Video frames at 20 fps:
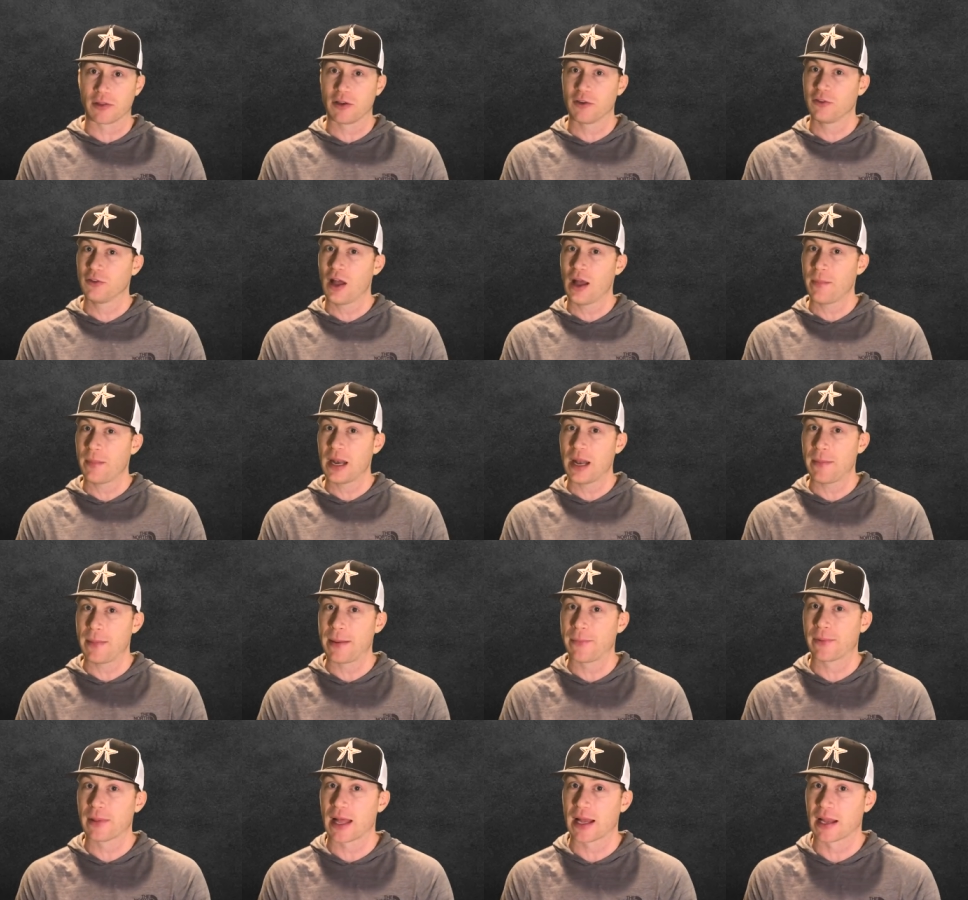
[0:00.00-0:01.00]
There's not many
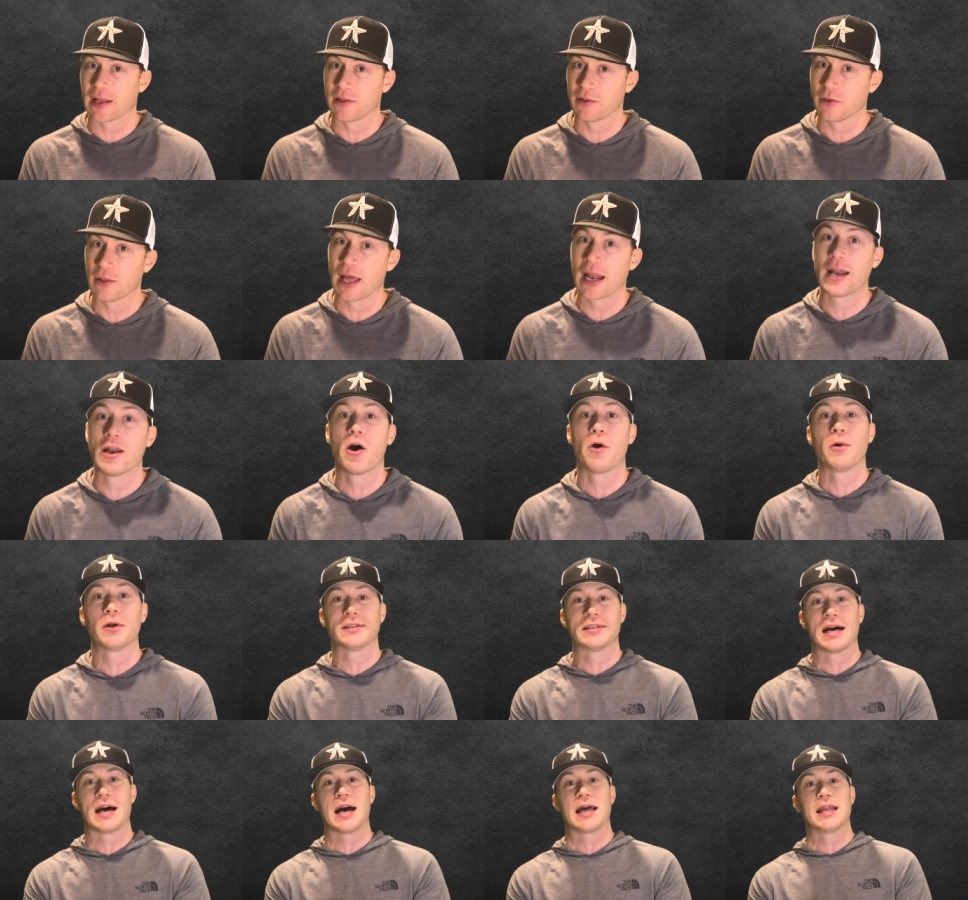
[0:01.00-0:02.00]
people that can do that. I know
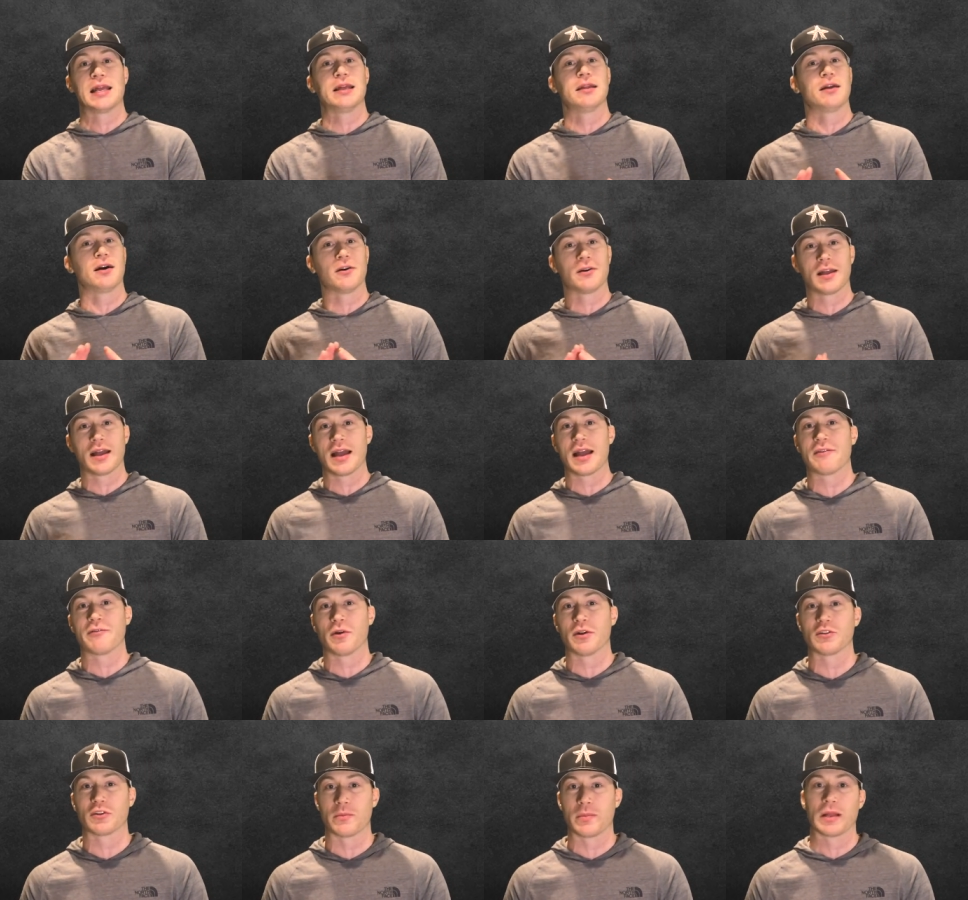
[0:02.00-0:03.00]
Ohtani, okay?
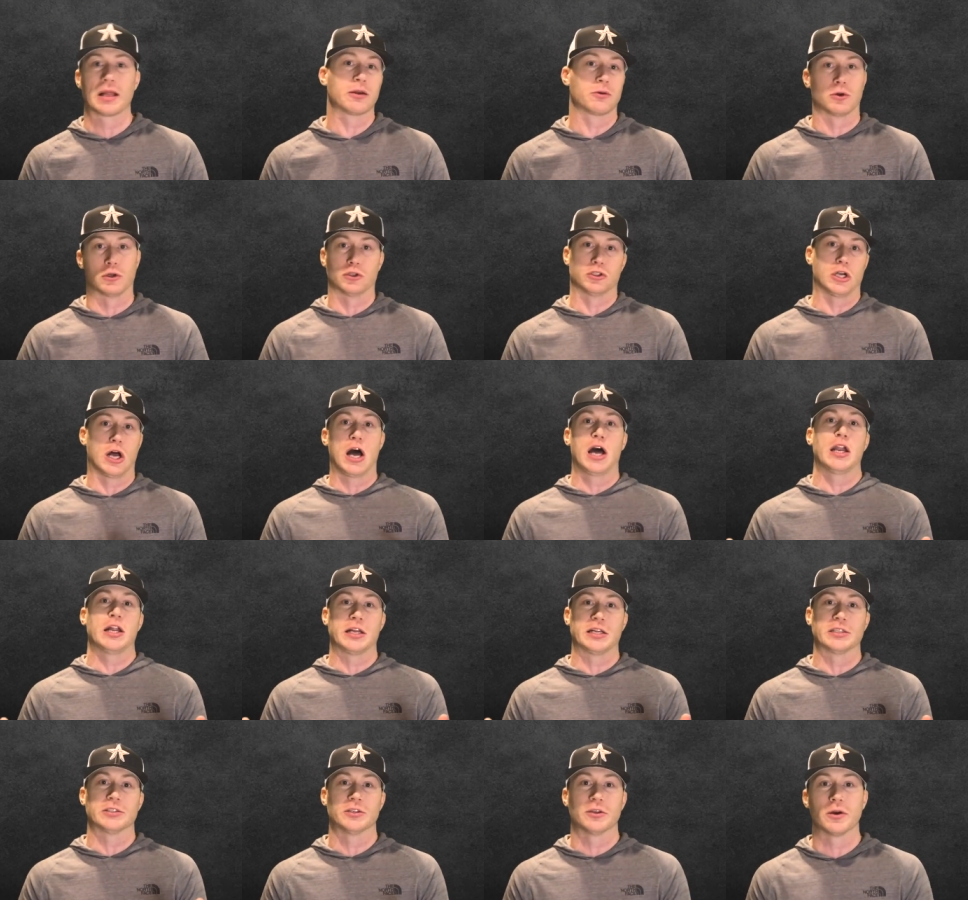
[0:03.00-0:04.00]
Everyone's going to be like, well,
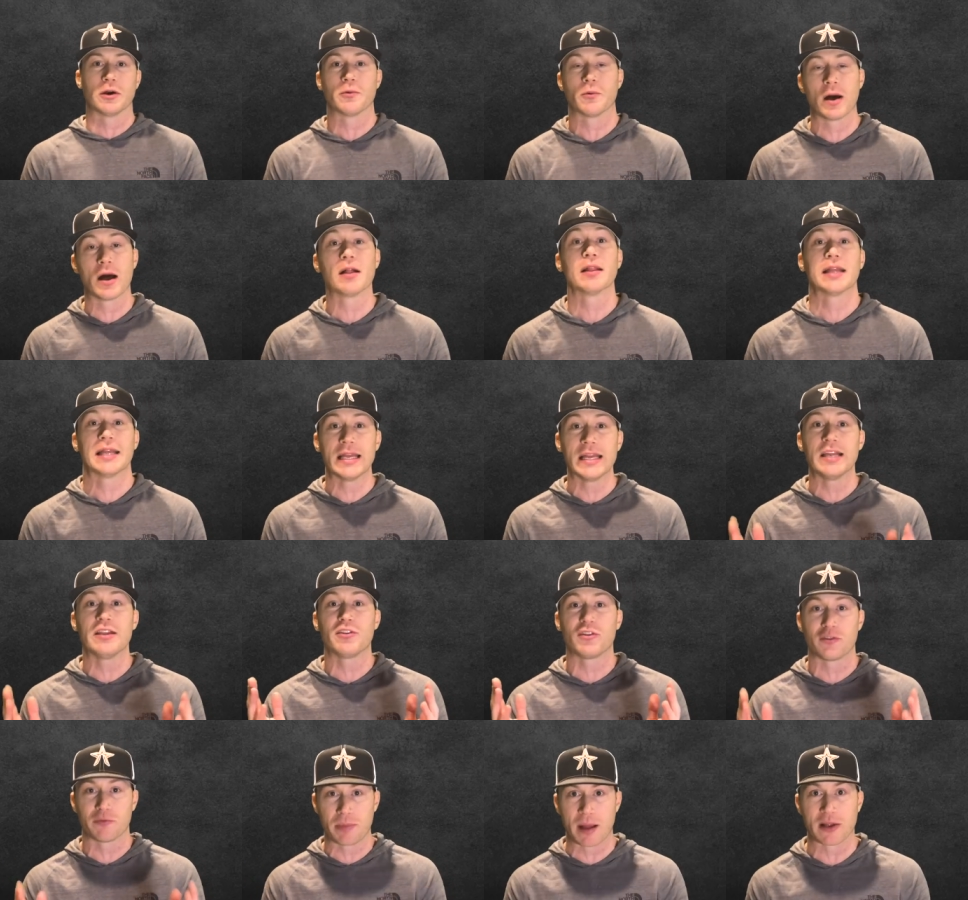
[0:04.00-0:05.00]
Ohtani can do it. Well,
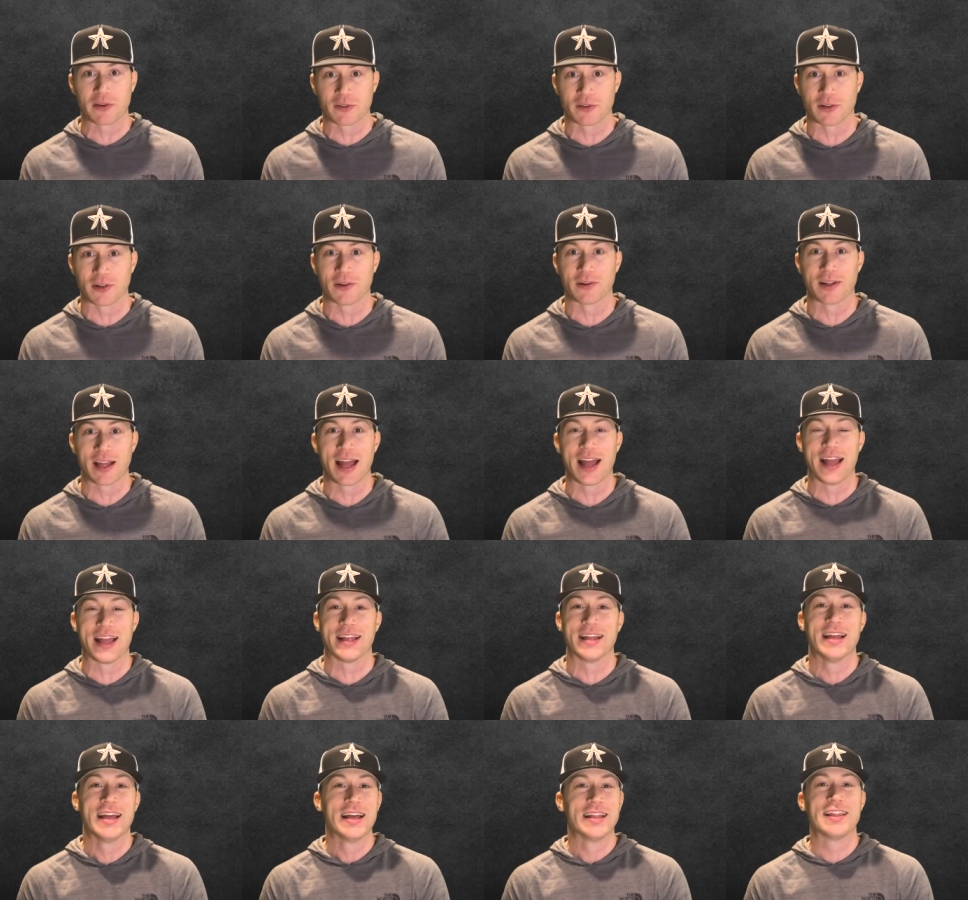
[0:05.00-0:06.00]
he's special,
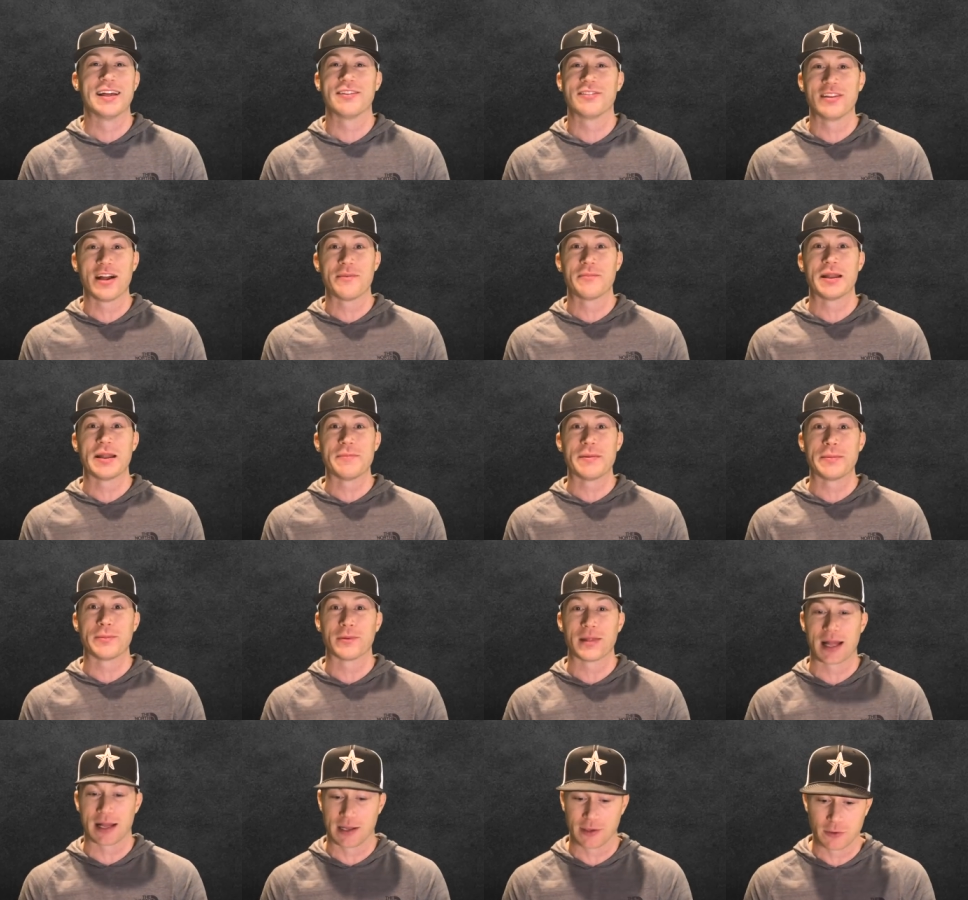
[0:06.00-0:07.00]
okay? There's not many
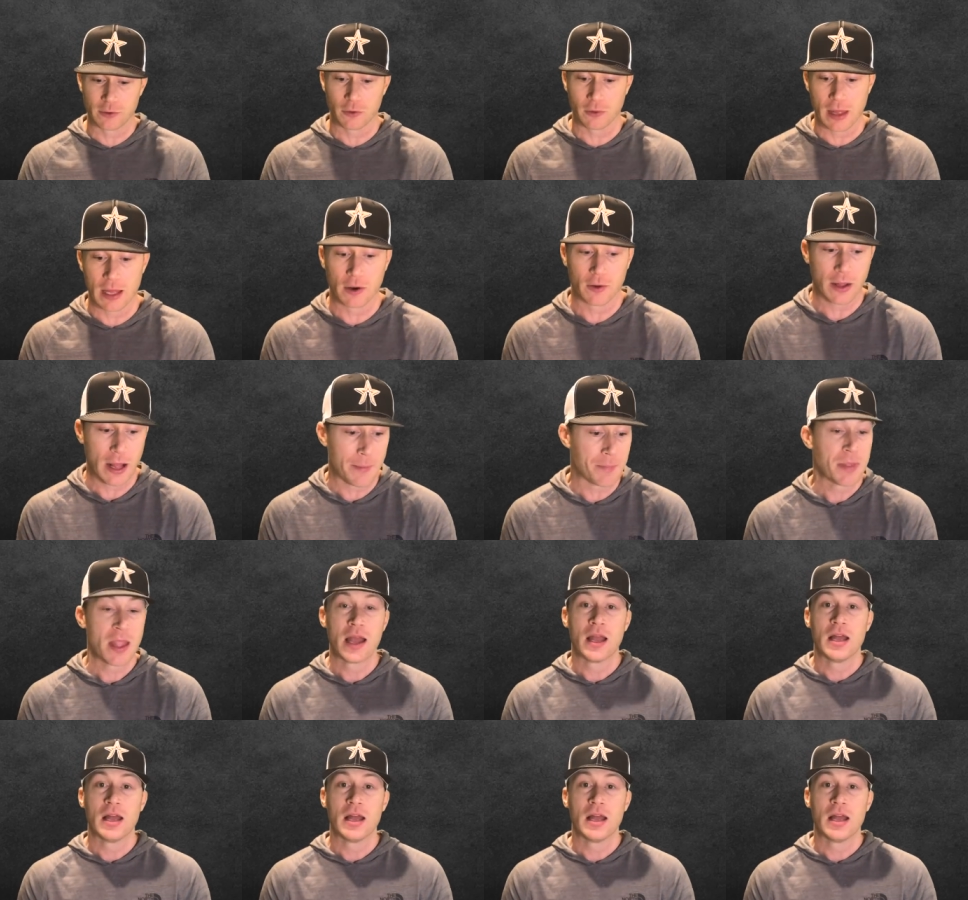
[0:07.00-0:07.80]
people that can do that, okay?